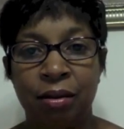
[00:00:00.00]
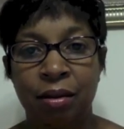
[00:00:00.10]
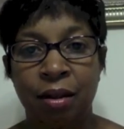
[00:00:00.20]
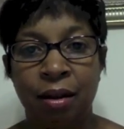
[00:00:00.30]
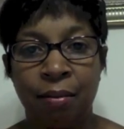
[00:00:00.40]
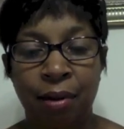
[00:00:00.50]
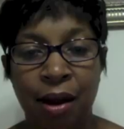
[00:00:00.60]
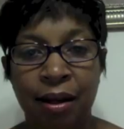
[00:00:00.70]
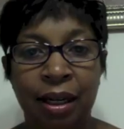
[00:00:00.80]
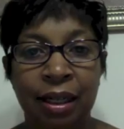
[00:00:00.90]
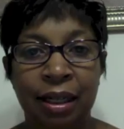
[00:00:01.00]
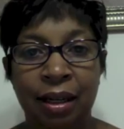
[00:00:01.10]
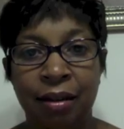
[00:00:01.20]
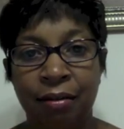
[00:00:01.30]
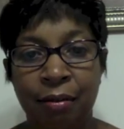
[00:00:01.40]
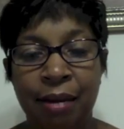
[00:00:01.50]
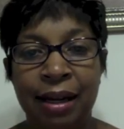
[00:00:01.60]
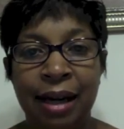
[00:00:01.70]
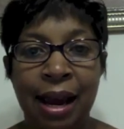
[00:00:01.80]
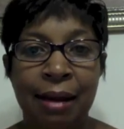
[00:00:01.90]
blogging, the
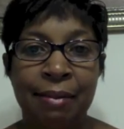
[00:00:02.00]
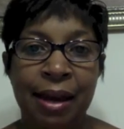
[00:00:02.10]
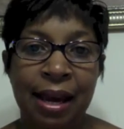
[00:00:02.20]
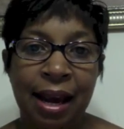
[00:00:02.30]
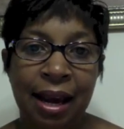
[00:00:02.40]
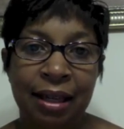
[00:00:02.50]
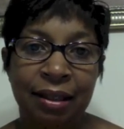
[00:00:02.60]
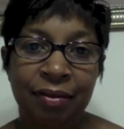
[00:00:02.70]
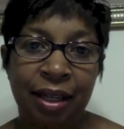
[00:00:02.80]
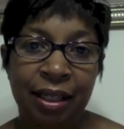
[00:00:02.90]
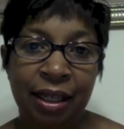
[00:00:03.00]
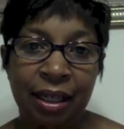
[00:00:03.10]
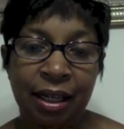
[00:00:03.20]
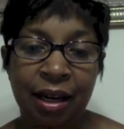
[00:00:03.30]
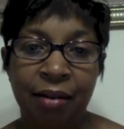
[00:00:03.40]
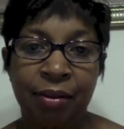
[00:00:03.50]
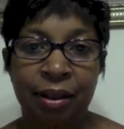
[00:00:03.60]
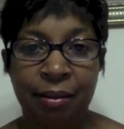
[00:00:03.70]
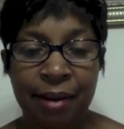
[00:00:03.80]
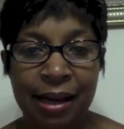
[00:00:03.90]
Remind app, and if they need any help with
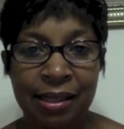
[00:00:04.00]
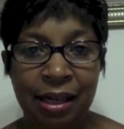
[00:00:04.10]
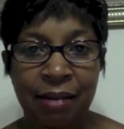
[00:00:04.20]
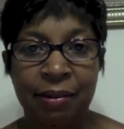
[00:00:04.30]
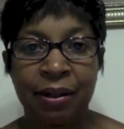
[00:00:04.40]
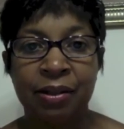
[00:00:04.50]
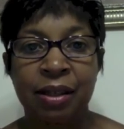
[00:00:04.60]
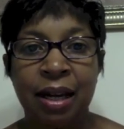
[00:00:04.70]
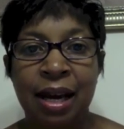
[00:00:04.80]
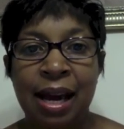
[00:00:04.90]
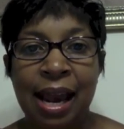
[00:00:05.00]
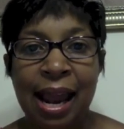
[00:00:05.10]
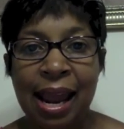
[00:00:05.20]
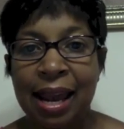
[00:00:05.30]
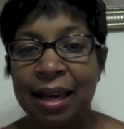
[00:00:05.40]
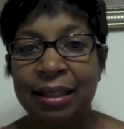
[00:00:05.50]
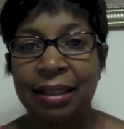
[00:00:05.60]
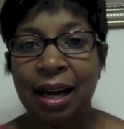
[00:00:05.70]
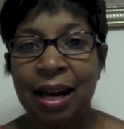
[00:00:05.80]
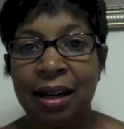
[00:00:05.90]
the mass emails. And
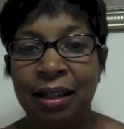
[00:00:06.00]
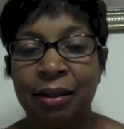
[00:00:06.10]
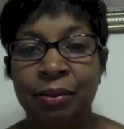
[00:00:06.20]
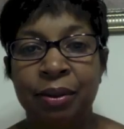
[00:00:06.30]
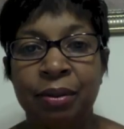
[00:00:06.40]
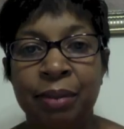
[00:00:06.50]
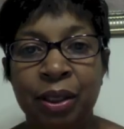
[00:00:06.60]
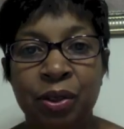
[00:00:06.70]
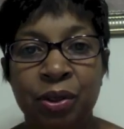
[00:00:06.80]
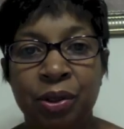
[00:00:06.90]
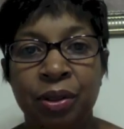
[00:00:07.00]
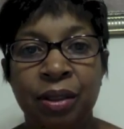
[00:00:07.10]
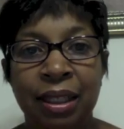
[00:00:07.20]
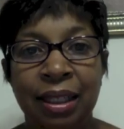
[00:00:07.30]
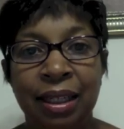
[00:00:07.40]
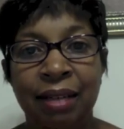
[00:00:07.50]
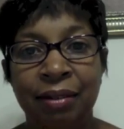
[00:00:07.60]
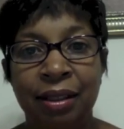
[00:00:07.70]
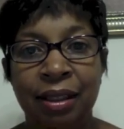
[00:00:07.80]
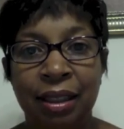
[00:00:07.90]
I will make sure they need
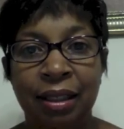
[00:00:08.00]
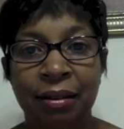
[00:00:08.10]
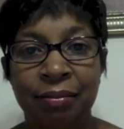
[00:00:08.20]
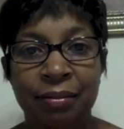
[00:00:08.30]
everything